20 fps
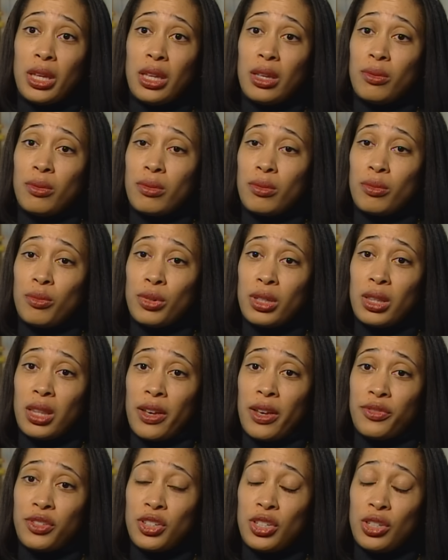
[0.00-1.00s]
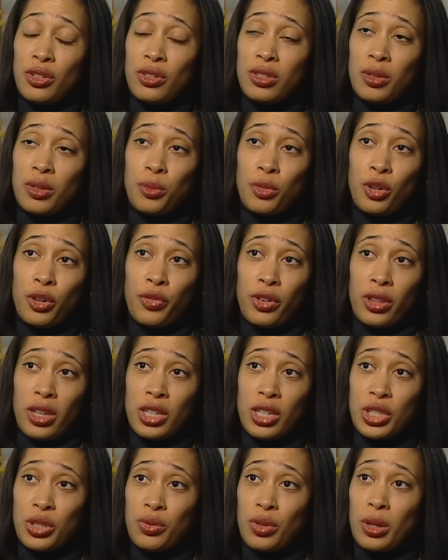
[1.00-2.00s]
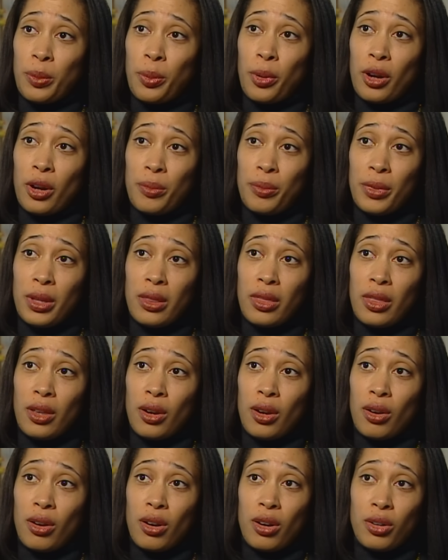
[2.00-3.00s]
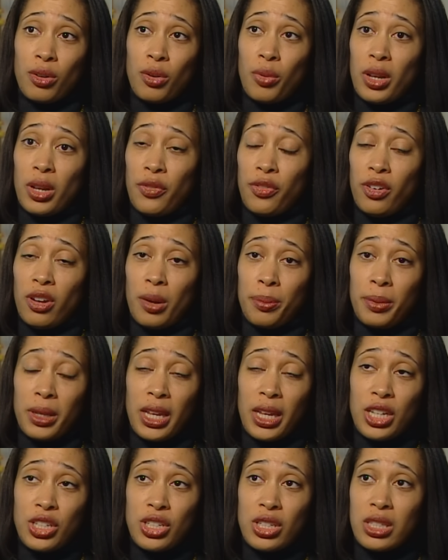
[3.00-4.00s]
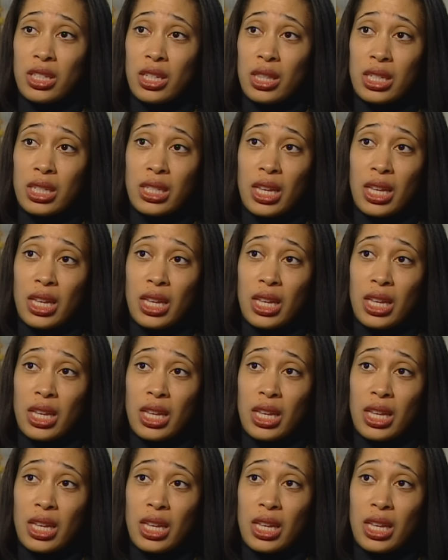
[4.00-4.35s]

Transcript: We would love to use it more for the history department. There are quite a few applications in the